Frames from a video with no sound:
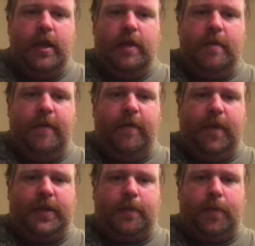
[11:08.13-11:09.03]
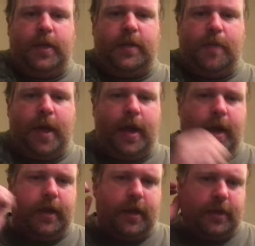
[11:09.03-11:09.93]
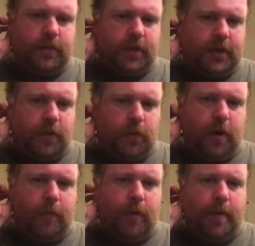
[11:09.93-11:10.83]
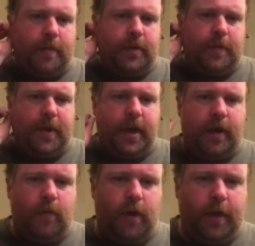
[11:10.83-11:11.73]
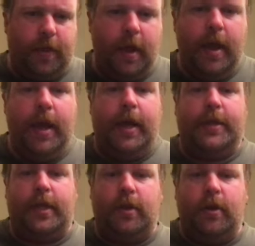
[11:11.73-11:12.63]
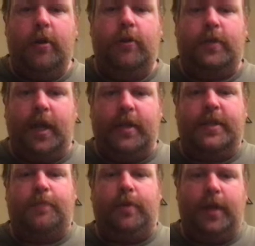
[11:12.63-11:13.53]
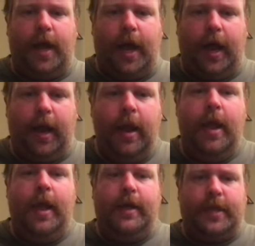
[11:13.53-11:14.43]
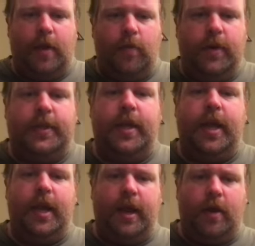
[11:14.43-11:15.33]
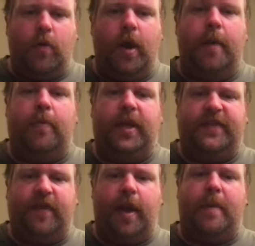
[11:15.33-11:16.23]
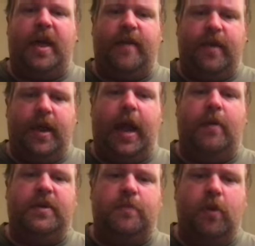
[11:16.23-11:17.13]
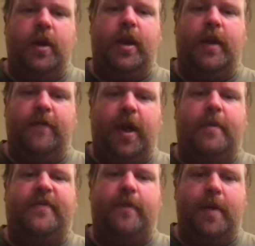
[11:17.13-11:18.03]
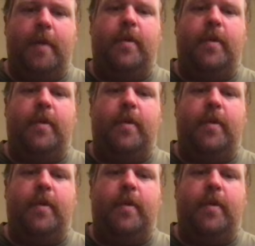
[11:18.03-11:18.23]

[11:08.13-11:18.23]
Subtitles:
The movie makes a bunch of bad ideas, which is a real problem to begin with, as I don't understand this plot. As I wasn't getting a Quiet Place vibe out of it, I was more getting vibes from M.